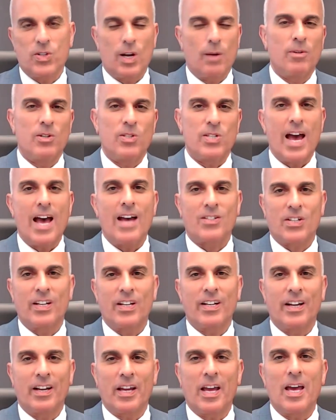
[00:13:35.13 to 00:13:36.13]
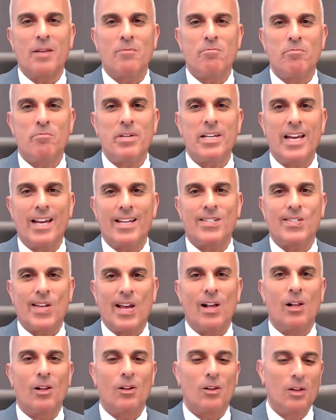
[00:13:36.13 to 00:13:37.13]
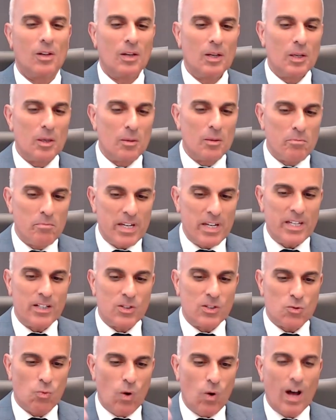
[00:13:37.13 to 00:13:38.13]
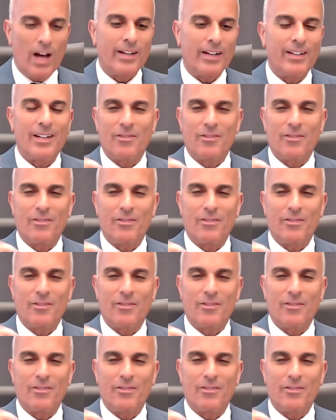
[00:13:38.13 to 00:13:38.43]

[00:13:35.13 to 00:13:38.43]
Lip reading: Someone's asking again, BSL means what?